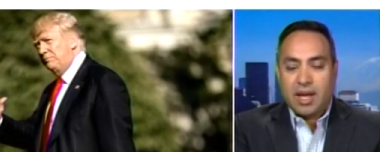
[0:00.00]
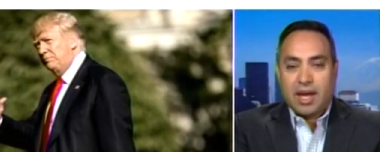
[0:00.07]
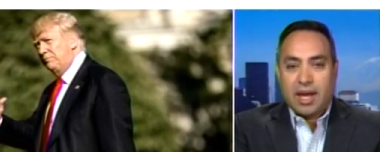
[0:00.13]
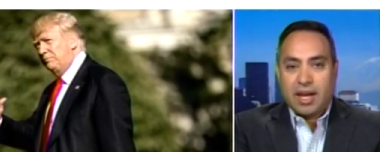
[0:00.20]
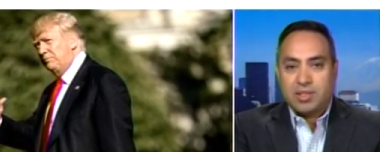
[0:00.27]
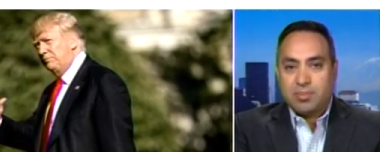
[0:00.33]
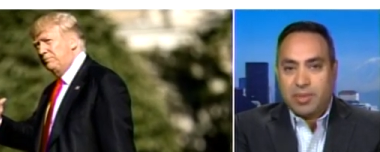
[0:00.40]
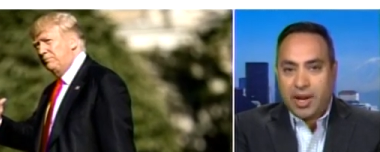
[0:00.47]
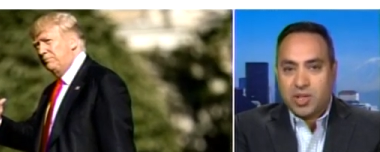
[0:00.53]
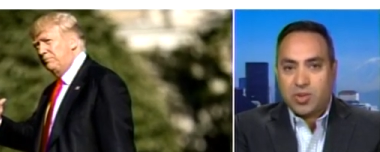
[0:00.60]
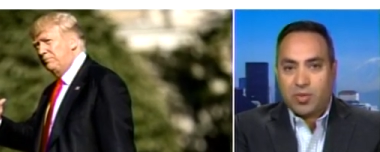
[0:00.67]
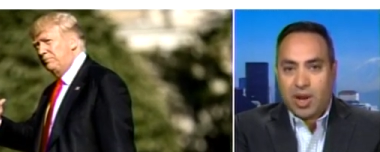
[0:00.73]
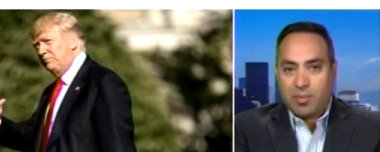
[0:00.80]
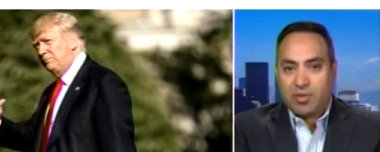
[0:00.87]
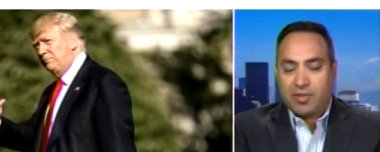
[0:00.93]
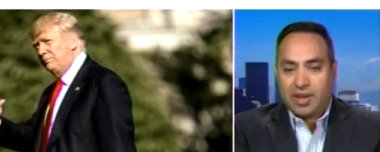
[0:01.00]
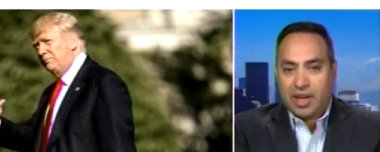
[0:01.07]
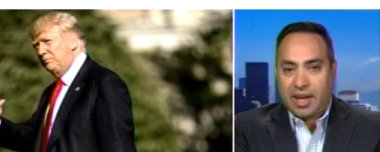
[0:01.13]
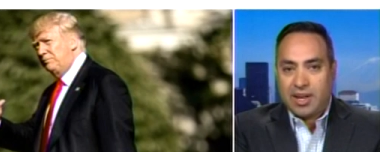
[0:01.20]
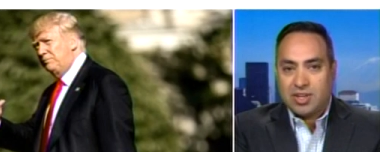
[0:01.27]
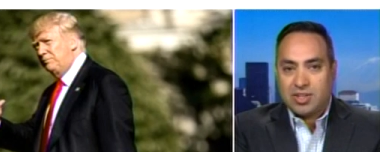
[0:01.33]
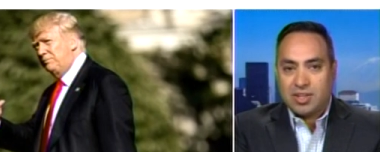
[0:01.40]
Speaker 1: has major
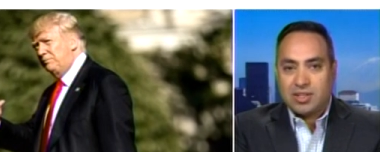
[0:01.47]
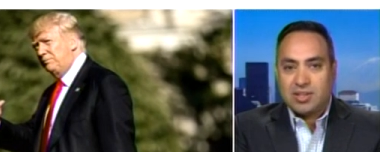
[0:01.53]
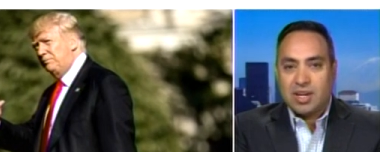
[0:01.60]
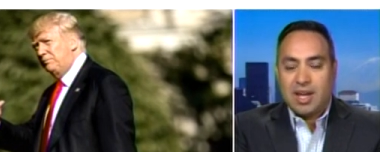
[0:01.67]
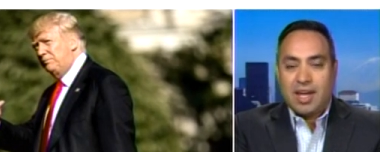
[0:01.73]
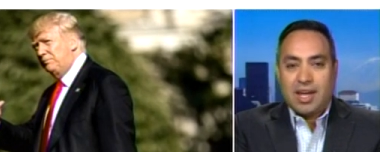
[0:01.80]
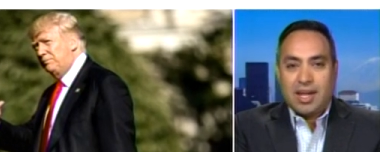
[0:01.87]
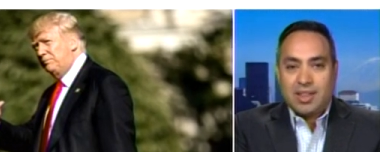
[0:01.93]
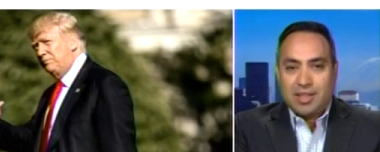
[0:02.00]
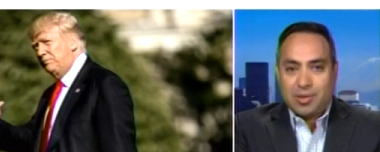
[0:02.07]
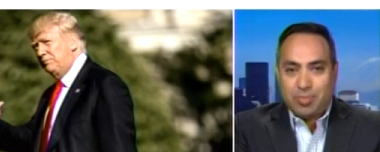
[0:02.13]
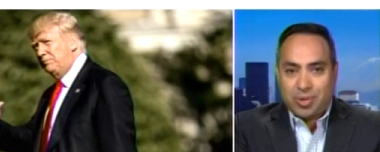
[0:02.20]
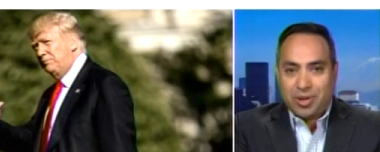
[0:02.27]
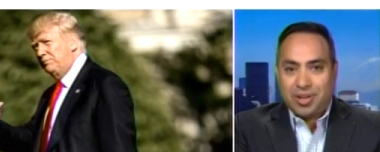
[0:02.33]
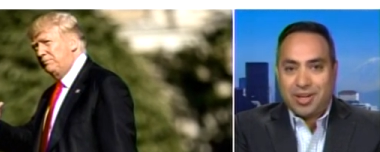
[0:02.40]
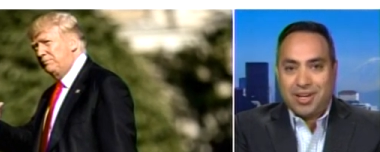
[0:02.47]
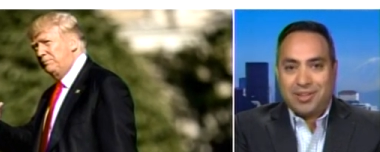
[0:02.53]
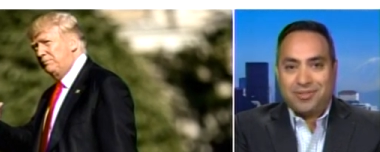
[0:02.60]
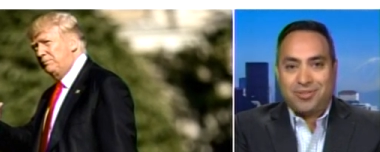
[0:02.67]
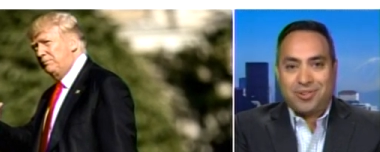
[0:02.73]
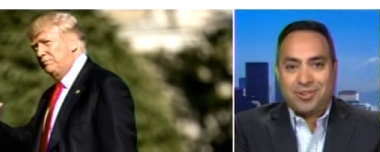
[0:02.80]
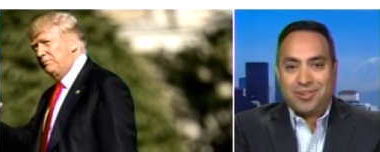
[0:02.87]
ramifications in the ability
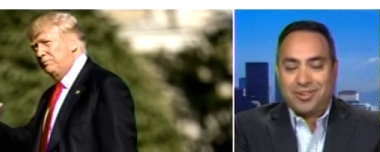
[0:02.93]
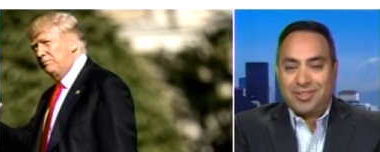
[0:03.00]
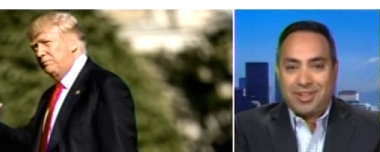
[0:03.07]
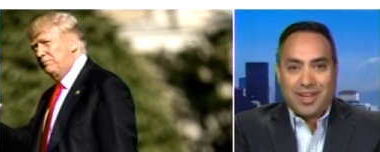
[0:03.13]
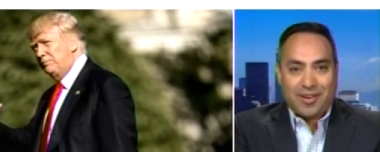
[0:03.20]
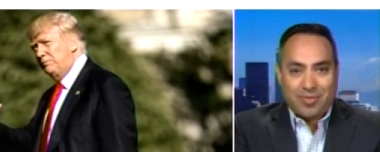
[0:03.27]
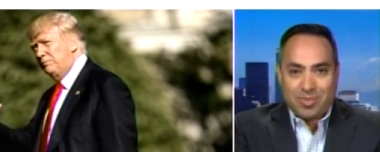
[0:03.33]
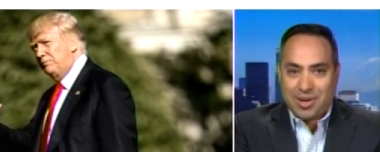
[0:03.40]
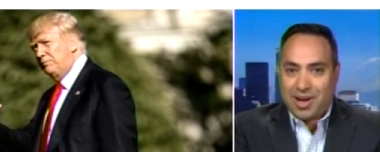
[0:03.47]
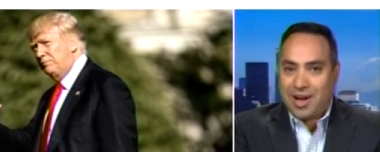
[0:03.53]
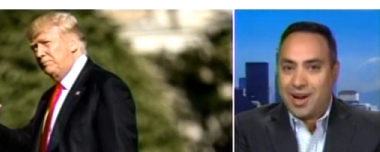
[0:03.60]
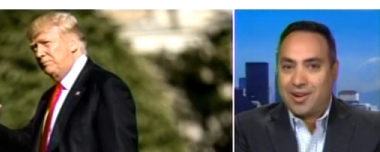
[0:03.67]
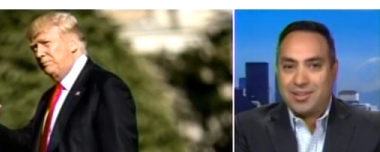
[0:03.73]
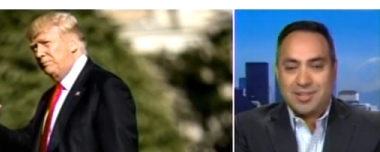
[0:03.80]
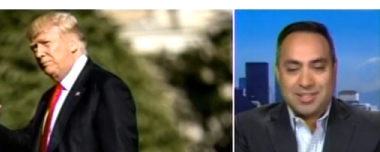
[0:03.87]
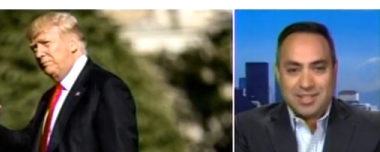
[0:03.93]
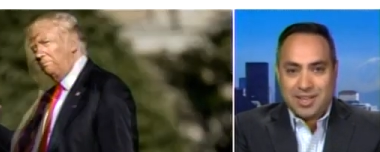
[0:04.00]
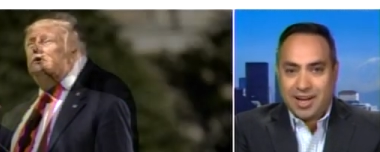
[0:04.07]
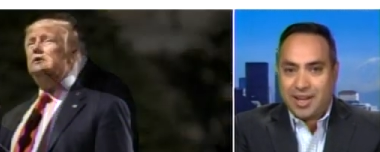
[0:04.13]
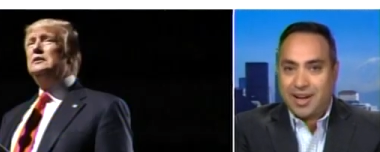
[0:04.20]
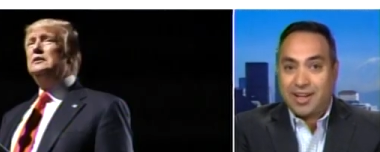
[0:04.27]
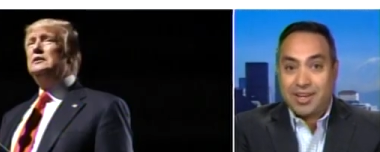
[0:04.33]
for the FBI FBI or the
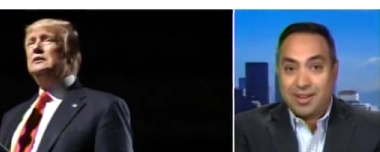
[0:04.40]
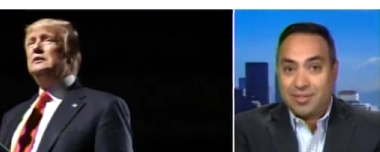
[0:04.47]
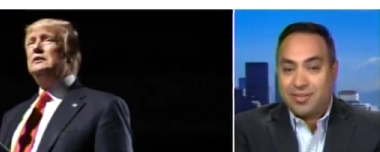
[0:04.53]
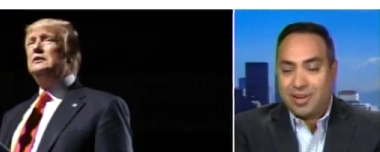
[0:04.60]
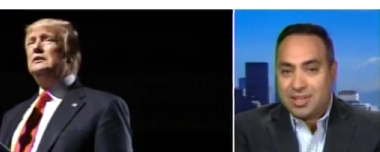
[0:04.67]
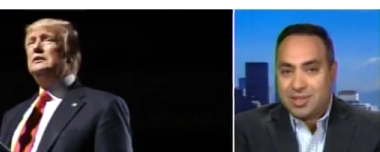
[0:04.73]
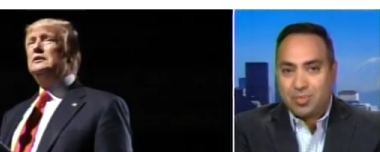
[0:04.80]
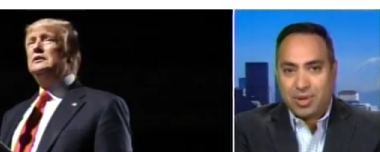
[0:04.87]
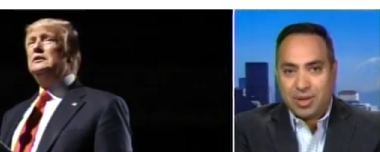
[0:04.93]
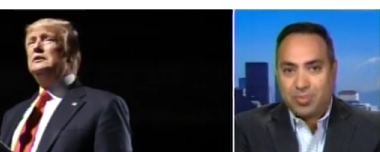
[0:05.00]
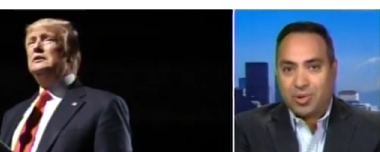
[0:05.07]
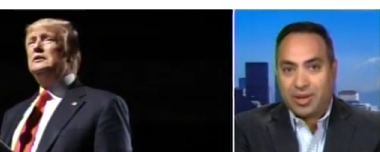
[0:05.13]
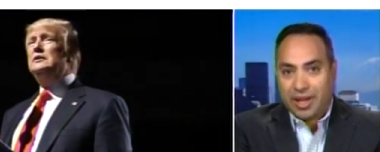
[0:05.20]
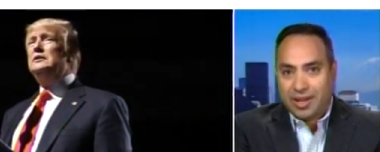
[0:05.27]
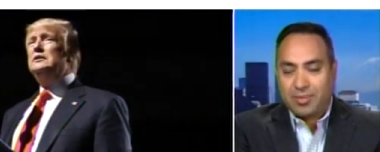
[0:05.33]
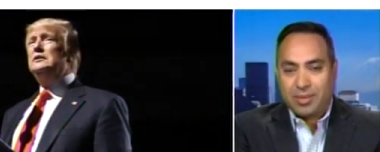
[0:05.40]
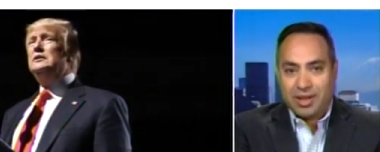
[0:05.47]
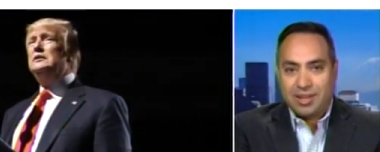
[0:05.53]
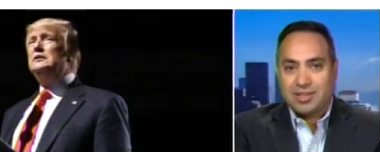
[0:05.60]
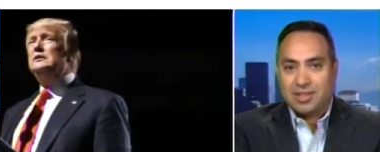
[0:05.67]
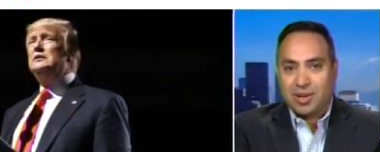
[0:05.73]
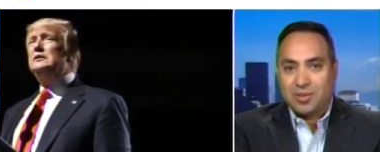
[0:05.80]
CIA to convince people like
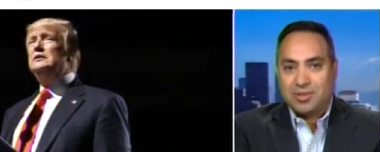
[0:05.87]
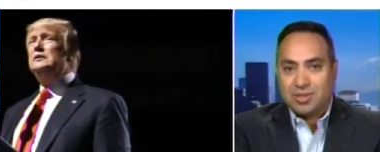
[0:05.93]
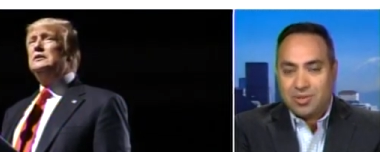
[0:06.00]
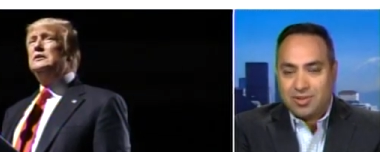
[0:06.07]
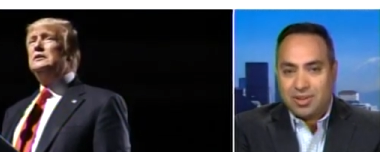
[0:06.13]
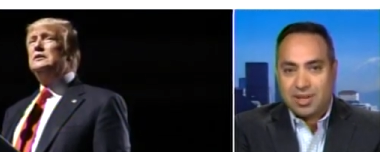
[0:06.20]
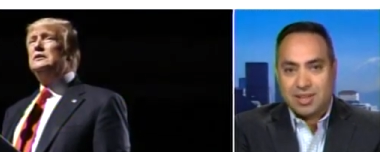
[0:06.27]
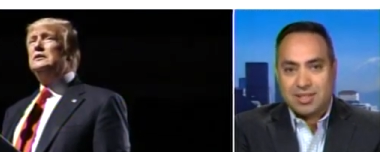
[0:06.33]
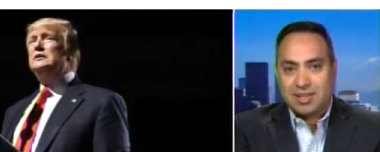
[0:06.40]
me to go do this.